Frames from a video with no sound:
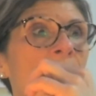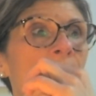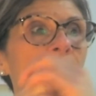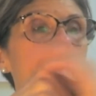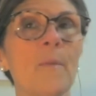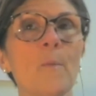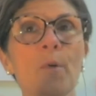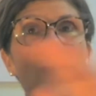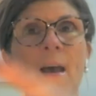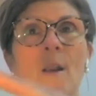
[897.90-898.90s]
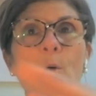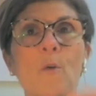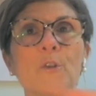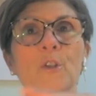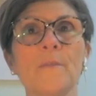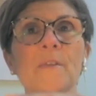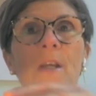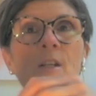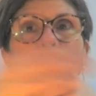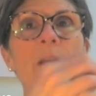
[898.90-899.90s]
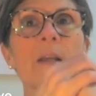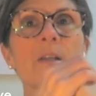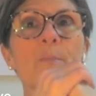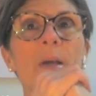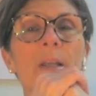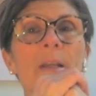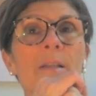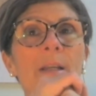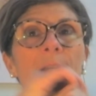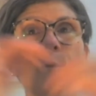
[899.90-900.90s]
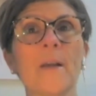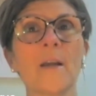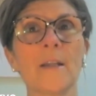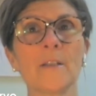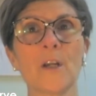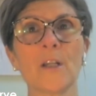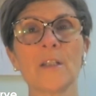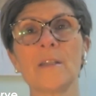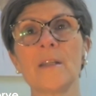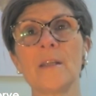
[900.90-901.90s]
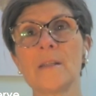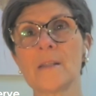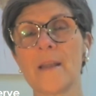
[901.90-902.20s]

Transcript: then the more that whole shift takes place. But it's like when I talk to these